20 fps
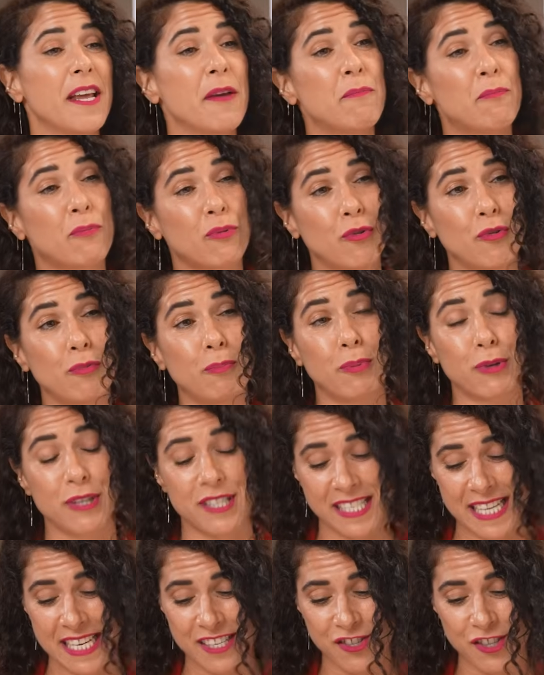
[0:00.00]
improve
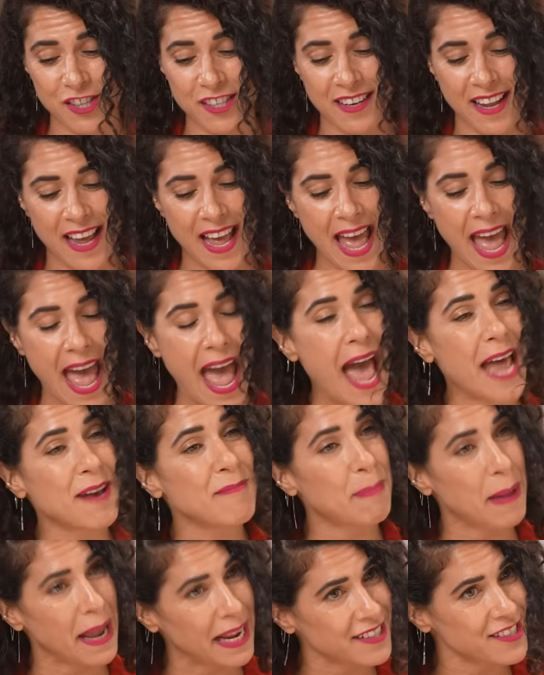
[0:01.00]
precision
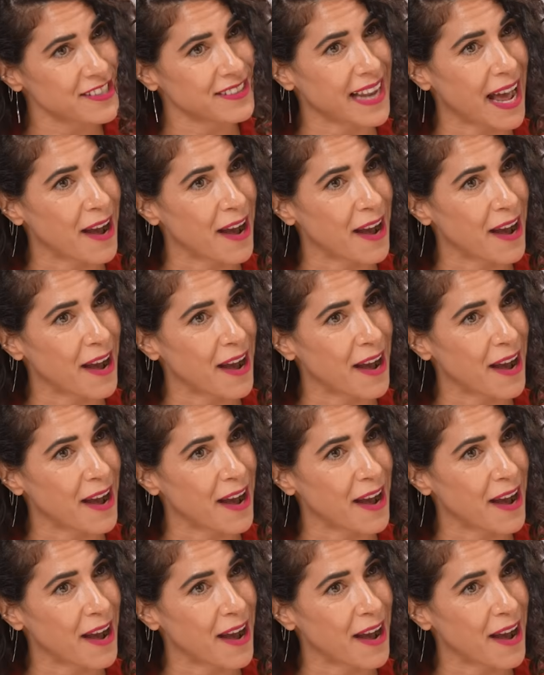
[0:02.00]
and patient